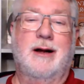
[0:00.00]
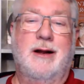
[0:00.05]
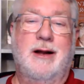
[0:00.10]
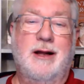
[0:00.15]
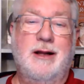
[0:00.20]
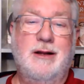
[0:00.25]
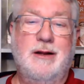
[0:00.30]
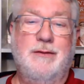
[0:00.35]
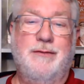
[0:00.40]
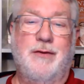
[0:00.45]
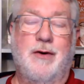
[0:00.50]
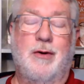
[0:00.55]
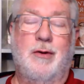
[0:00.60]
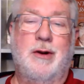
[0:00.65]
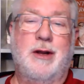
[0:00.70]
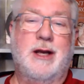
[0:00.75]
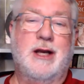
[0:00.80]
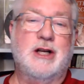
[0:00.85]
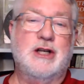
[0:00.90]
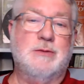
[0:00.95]
in the
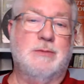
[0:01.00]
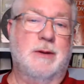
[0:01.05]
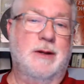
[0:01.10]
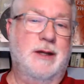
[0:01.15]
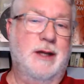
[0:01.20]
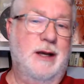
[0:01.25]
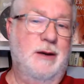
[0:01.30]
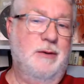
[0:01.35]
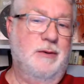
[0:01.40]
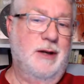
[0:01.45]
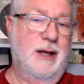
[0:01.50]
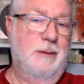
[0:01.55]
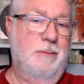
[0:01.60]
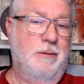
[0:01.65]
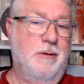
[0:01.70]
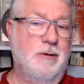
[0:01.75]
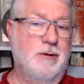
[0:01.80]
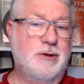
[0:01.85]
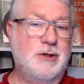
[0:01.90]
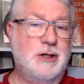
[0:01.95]
foliage, but they
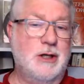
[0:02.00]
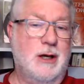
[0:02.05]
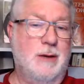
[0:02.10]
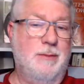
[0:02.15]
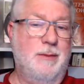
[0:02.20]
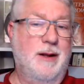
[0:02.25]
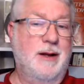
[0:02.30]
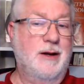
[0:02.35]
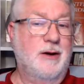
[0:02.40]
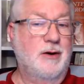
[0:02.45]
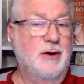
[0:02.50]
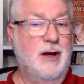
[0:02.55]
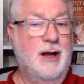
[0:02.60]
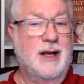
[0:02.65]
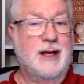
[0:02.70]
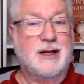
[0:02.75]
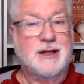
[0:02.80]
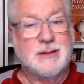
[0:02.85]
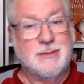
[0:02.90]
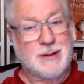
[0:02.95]
perch up, and
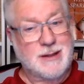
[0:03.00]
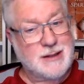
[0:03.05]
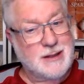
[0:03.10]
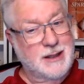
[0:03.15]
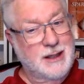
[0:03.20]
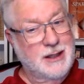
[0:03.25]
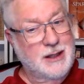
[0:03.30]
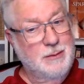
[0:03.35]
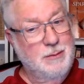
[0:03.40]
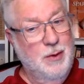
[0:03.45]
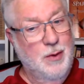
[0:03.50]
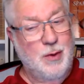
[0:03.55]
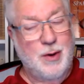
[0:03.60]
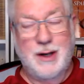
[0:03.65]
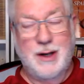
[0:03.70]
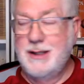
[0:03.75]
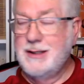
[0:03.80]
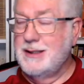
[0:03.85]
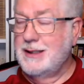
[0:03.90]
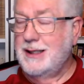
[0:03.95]
especially in the
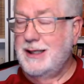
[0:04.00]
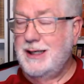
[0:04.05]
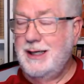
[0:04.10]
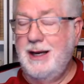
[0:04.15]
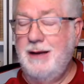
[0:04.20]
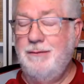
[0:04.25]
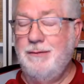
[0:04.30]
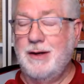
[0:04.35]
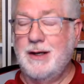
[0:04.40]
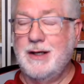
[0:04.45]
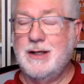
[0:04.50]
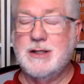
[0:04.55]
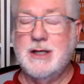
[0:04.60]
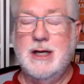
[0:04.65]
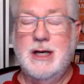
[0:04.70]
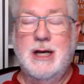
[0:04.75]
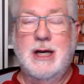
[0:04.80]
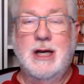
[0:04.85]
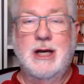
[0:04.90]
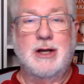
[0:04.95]
mornings and the evenings,
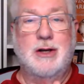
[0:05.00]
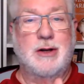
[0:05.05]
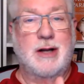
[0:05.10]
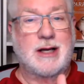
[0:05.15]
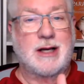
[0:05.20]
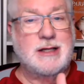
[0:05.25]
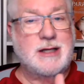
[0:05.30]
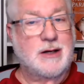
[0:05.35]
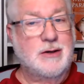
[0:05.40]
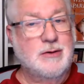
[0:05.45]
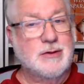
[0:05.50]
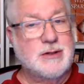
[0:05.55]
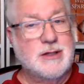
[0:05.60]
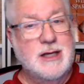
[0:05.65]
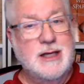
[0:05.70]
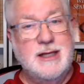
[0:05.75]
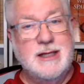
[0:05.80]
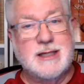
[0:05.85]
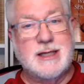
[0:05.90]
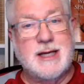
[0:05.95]
that's how you'll
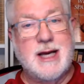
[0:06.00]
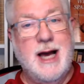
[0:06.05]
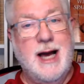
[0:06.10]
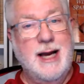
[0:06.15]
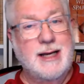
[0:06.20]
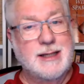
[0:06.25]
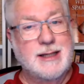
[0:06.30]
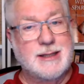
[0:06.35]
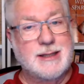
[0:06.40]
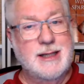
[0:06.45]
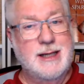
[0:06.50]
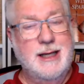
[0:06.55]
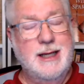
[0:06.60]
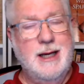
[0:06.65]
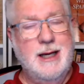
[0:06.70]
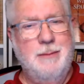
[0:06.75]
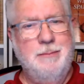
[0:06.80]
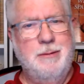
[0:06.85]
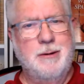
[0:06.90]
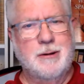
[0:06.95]
see these kites
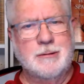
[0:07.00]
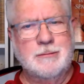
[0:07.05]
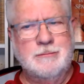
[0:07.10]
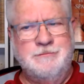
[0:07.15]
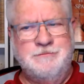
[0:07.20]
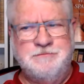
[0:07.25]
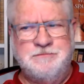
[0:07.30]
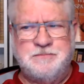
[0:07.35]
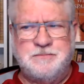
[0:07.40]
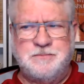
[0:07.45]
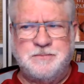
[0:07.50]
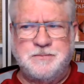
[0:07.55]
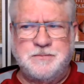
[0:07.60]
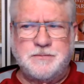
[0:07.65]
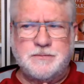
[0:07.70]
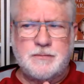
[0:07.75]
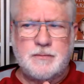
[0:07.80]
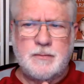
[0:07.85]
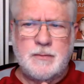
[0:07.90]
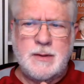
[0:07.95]
sitting up here.
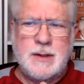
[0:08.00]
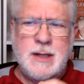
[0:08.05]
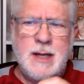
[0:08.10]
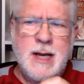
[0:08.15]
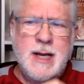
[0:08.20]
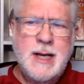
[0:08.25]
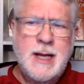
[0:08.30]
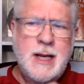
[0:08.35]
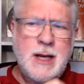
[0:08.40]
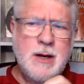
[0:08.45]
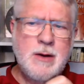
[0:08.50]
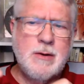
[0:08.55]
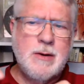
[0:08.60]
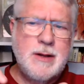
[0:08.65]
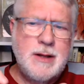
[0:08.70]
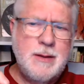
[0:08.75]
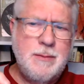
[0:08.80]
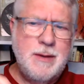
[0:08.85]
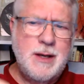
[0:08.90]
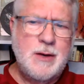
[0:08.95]
And here
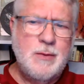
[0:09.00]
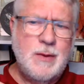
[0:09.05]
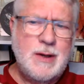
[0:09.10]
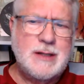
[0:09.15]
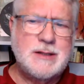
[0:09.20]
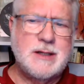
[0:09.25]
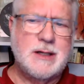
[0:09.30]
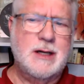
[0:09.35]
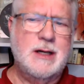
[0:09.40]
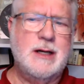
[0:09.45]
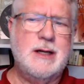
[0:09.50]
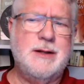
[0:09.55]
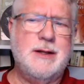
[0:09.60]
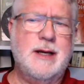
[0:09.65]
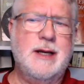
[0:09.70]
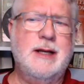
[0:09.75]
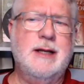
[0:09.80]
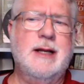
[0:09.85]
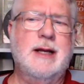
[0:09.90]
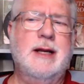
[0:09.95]
in the Midwest, another
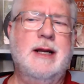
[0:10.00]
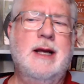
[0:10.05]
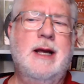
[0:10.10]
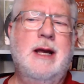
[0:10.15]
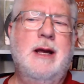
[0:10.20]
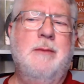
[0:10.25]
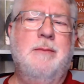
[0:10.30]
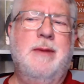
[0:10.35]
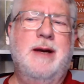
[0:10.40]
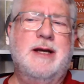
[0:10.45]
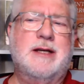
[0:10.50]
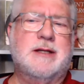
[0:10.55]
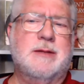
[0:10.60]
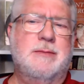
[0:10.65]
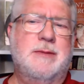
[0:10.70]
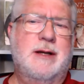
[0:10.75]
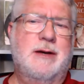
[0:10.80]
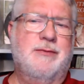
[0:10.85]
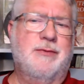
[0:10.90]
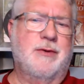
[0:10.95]
thing that makes
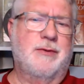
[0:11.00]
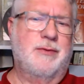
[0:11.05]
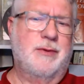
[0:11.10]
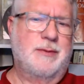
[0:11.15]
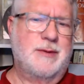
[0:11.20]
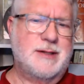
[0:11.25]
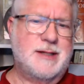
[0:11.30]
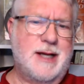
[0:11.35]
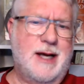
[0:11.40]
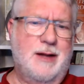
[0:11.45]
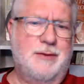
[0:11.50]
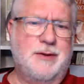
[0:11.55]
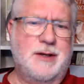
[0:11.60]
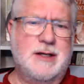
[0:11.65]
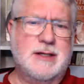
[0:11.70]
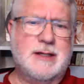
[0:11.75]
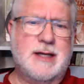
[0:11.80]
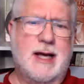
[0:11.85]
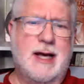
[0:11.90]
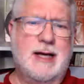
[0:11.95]
them different from the
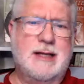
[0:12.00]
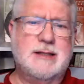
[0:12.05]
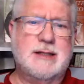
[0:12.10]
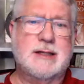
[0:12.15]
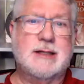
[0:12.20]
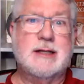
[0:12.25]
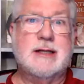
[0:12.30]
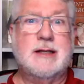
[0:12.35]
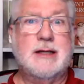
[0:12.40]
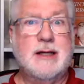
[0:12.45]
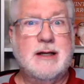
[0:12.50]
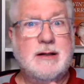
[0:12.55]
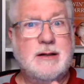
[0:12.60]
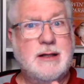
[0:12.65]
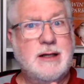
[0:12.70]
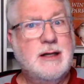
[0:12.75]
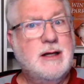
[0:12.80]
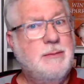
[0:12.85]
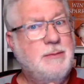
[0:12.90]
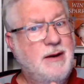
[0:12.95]
Southeast guys is that they
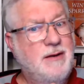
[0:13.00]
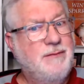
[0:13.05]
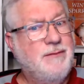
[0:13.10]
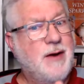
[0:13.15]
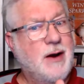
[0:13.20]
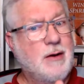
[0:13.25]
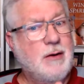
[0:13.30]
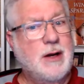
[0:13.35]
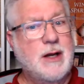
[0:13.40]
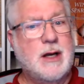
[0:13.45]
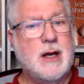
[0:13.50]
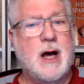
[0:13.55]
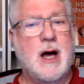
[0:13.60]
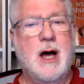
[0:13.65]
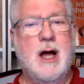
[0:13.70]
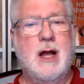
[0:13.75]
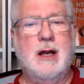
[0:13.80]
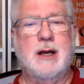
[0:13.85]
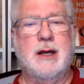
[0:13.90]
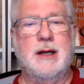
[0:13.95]
tend to be fairly
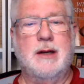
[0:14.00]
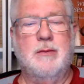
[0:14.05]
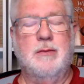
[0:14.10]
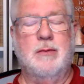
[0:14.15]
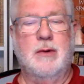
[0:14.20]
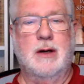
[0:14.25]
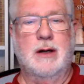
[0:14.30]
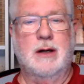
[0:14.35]
colony